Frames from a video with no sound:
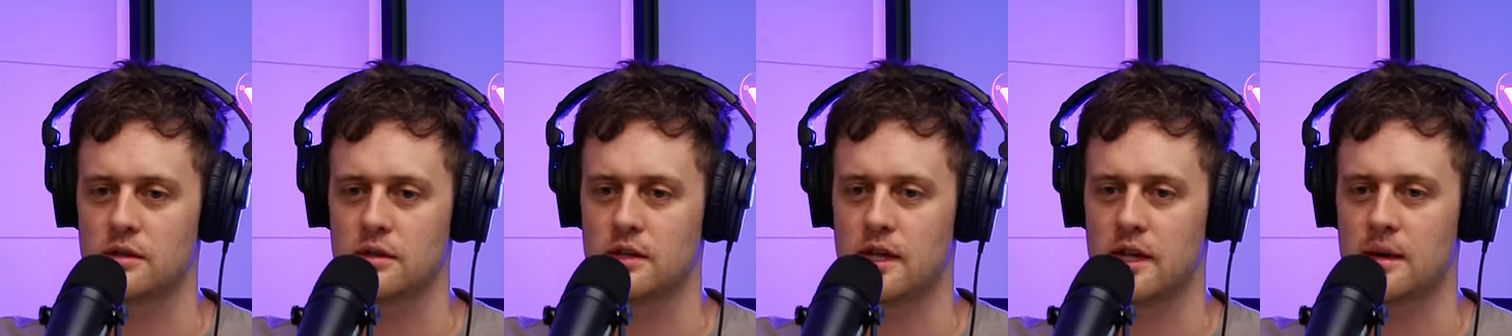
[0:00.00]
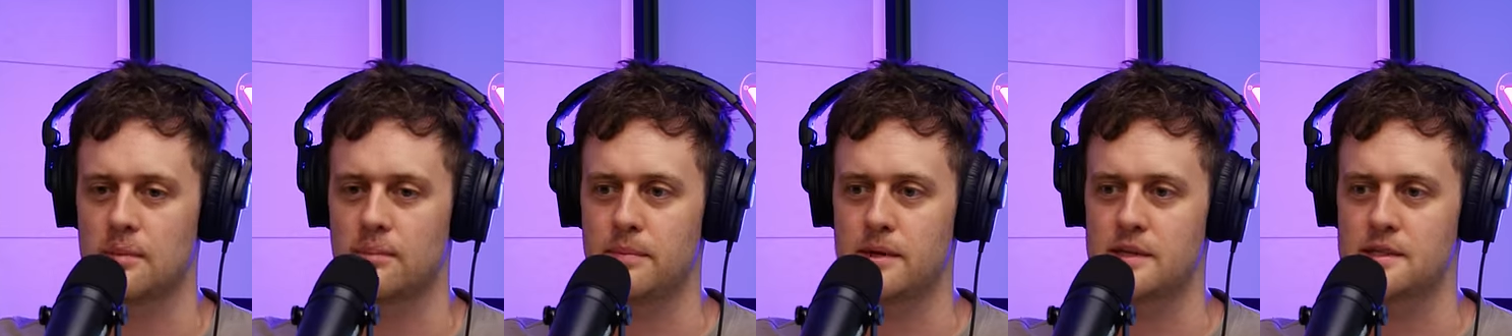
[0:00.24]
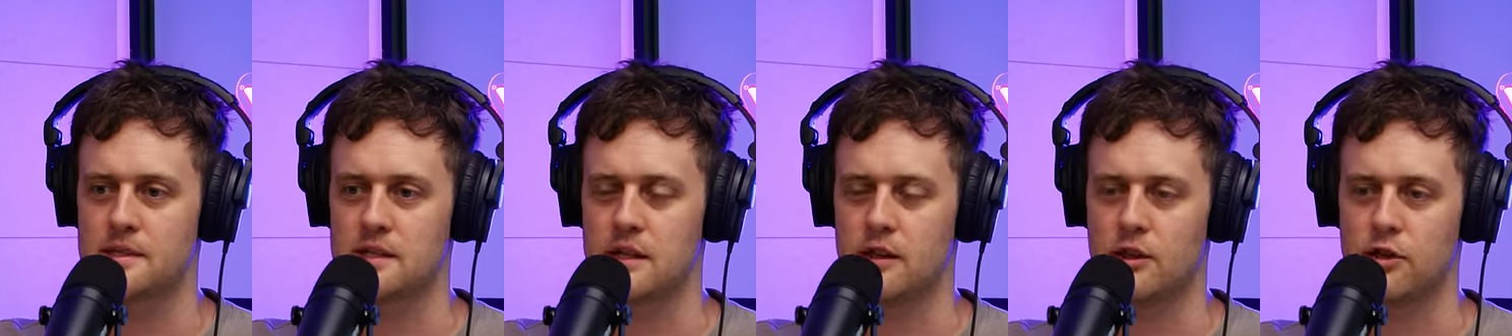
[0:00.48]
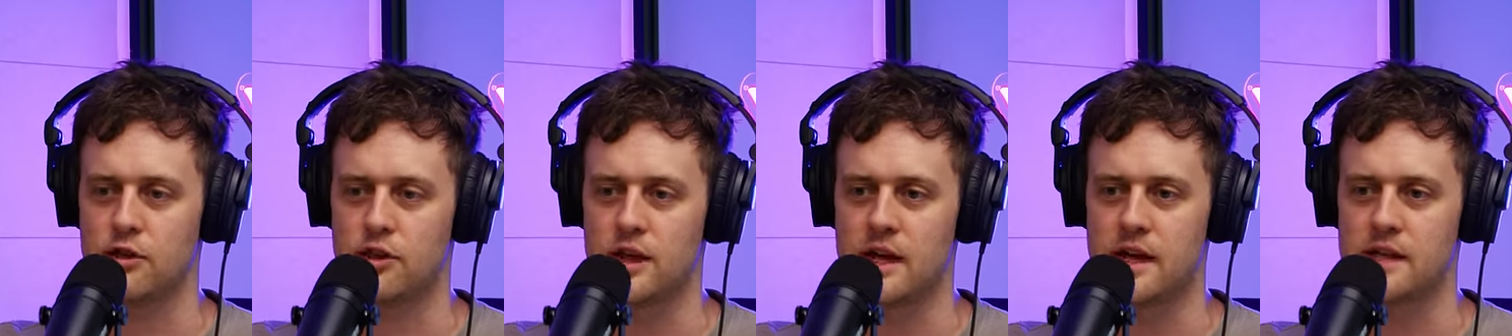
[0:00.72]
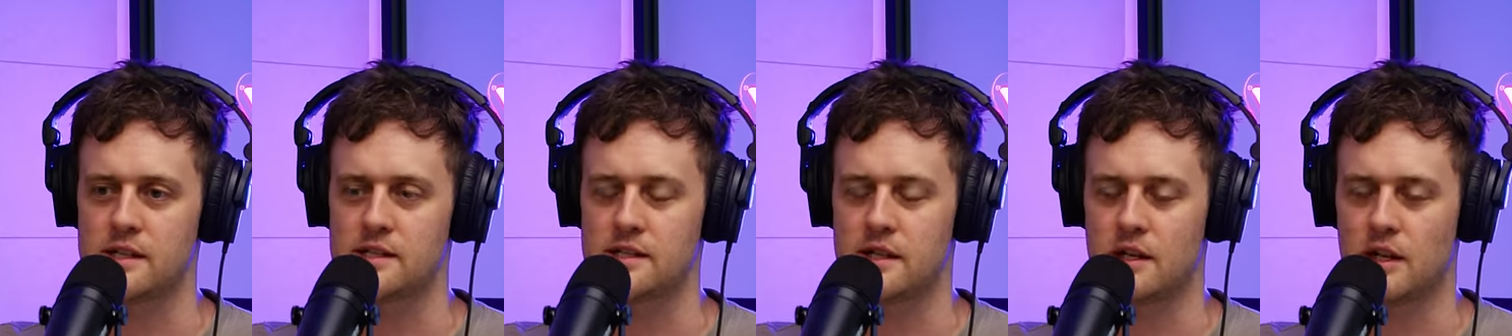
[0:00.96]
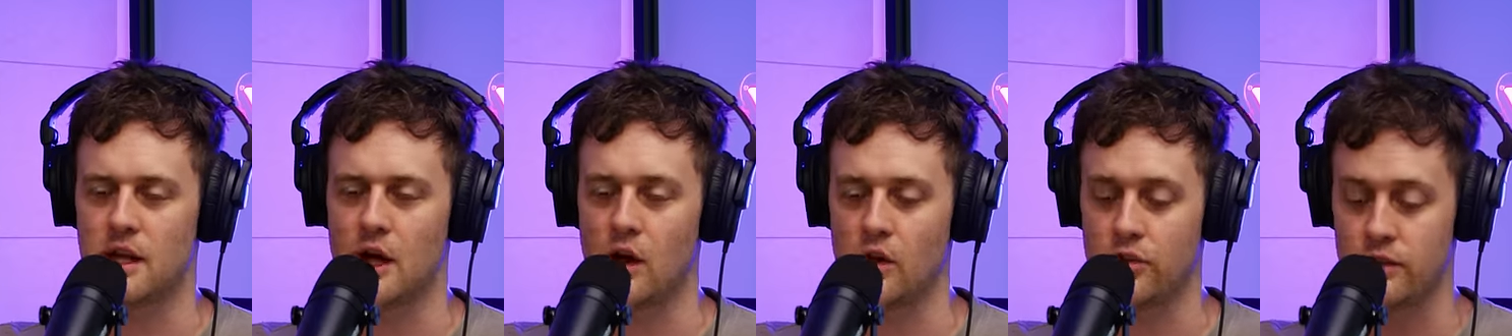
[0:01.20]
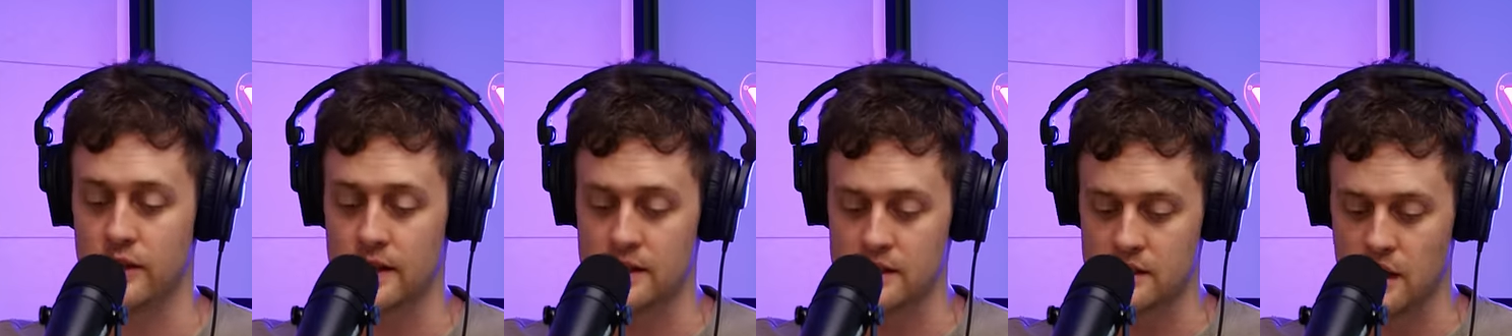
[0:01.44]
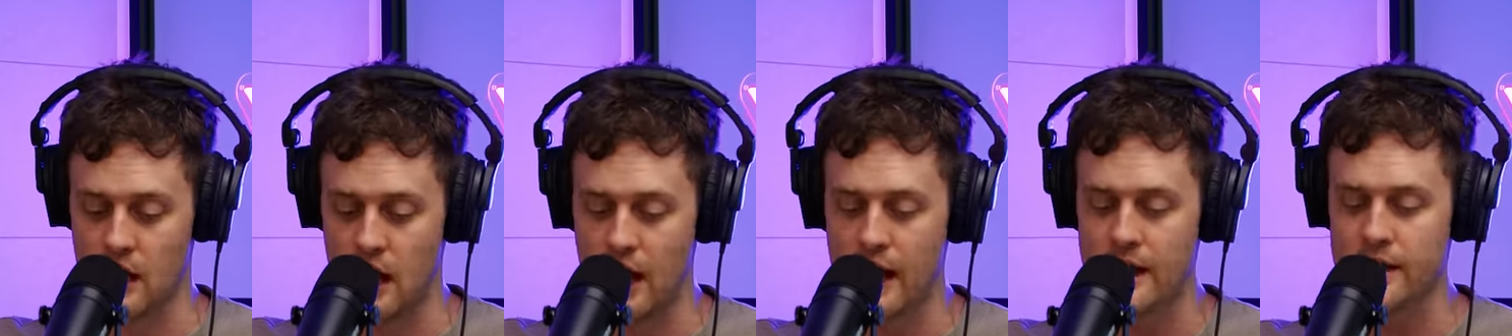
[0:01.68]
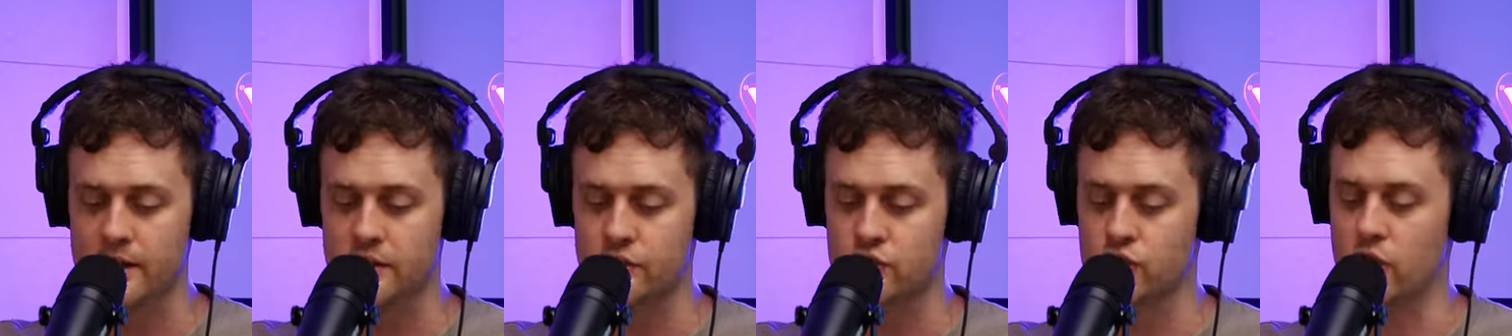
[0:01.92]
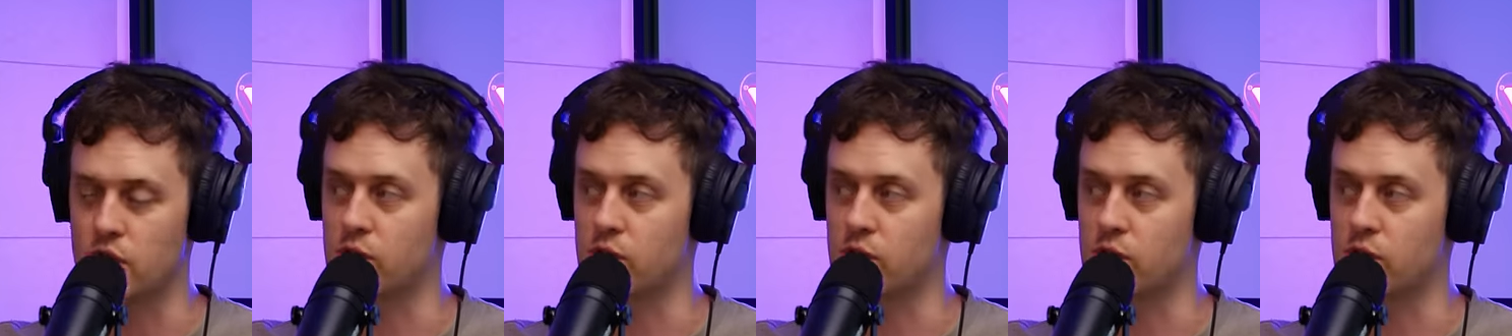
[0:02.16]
Embassy Theatre. Like, the entire street yeah.